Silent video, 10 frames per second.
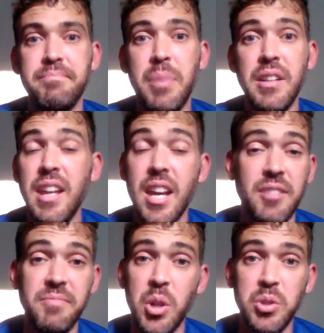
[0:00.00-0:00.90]
But yeah,
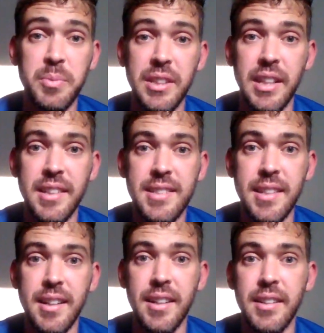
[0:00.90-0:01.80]
ultimately it's
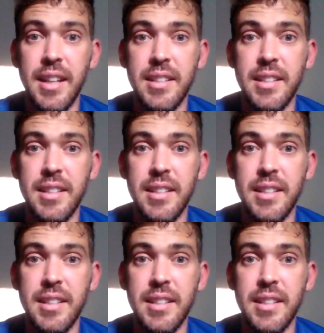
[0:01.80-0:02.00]
a